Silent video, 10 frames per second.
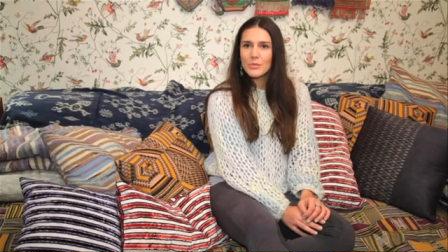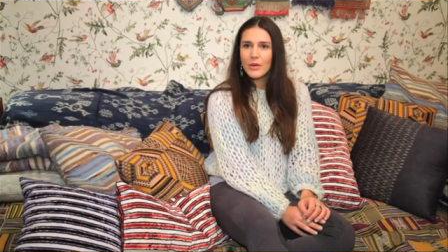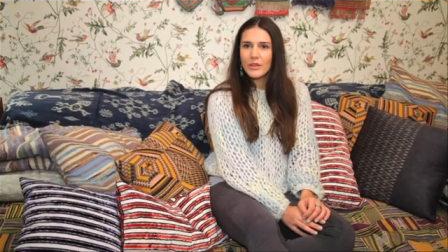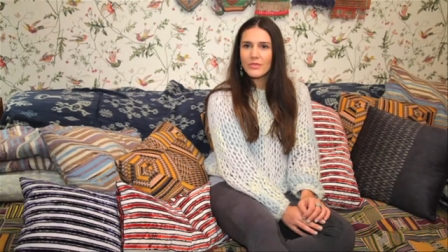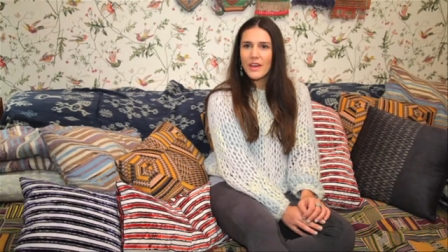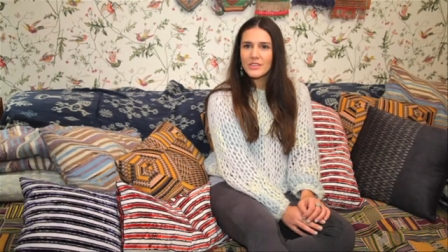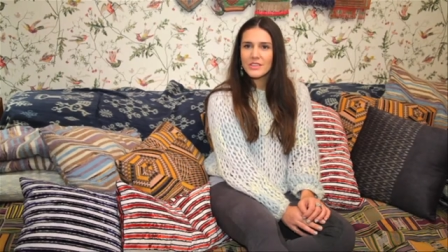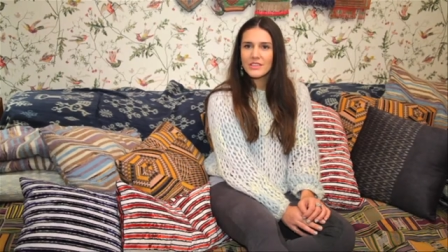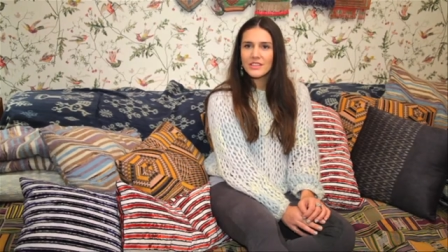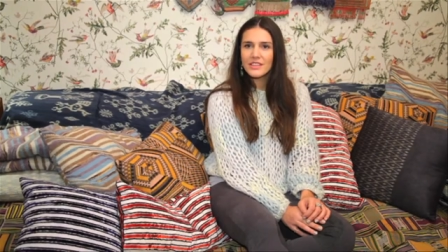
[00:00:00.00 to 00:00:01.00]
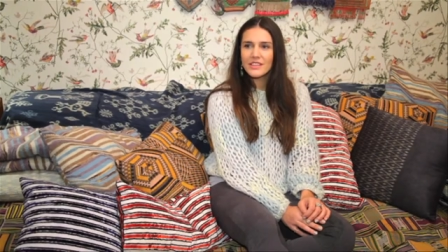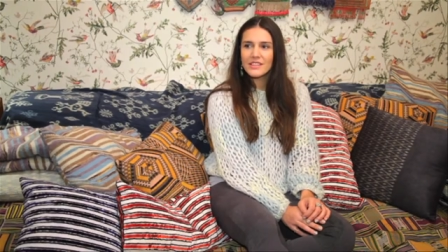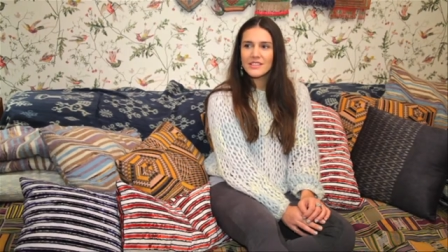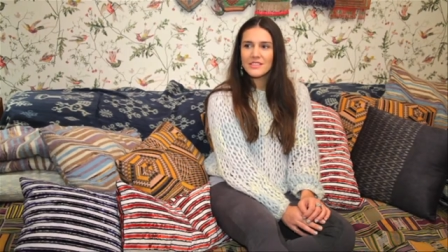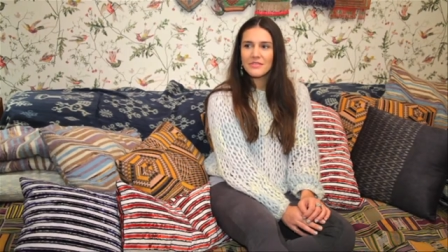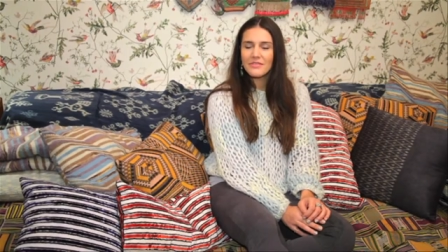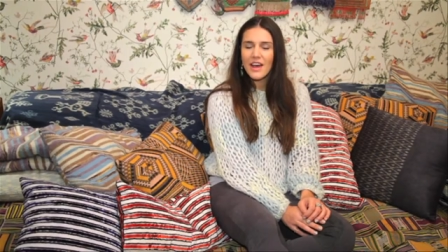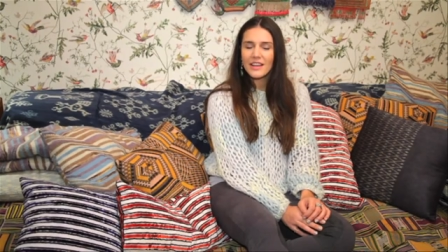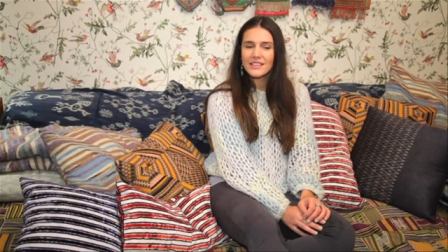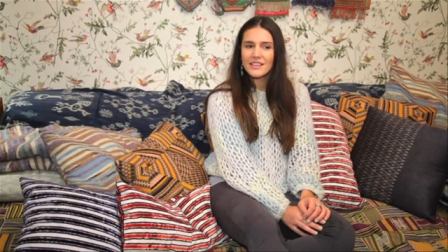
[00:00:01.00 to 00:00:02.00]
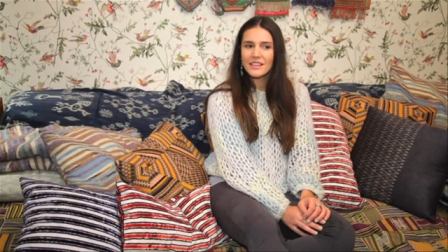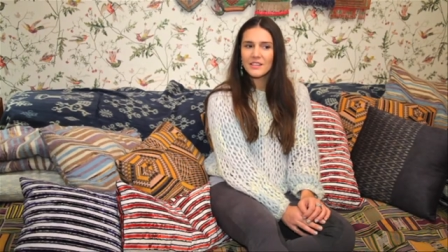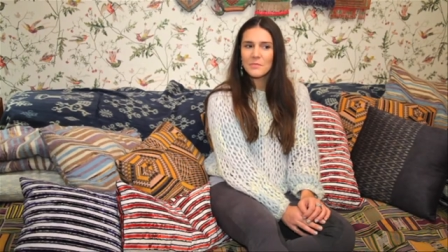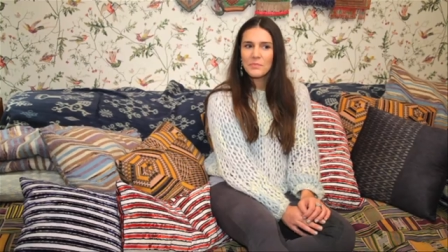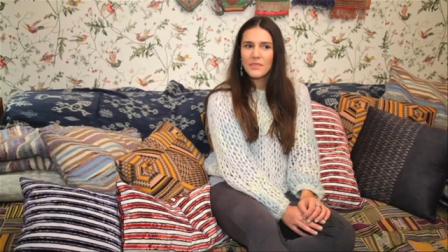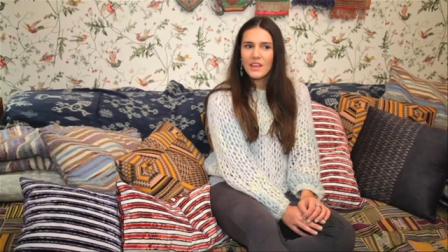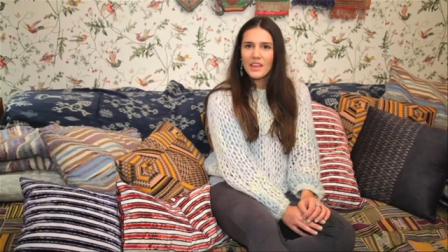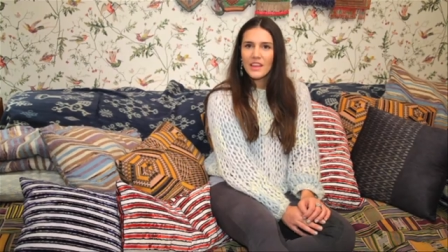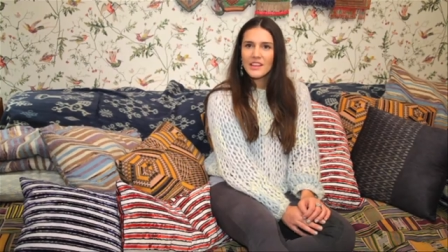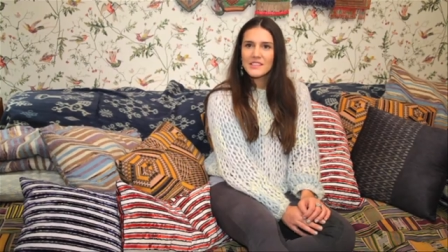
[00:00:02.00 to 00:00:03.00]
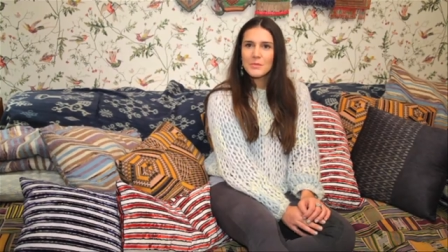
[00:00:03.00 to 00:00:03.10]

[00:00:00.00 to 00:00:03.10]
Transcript: about fashion is the fact that it's the